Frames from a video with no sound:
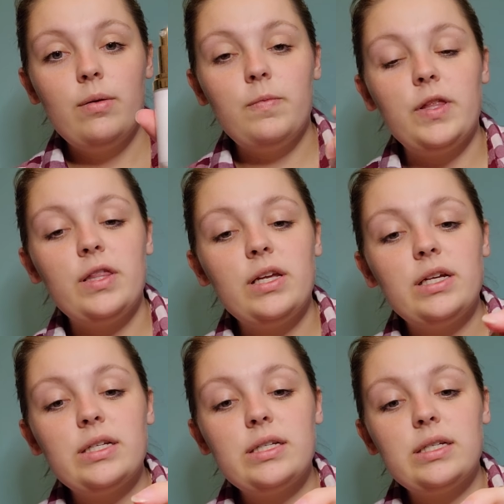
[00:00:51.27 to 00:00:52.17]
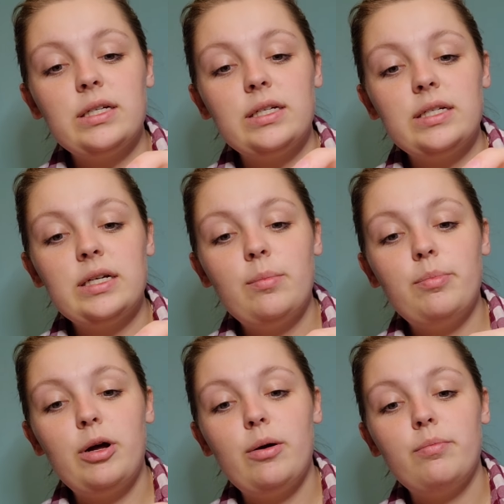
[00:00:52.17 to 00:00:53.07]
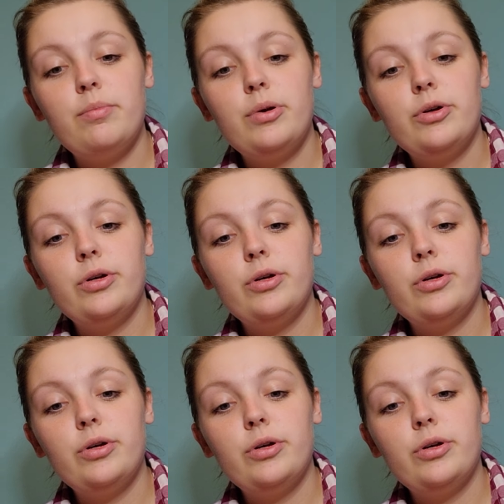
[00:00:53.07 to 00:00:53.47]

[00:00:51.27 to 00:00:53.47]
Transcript: But this, it is in a pump.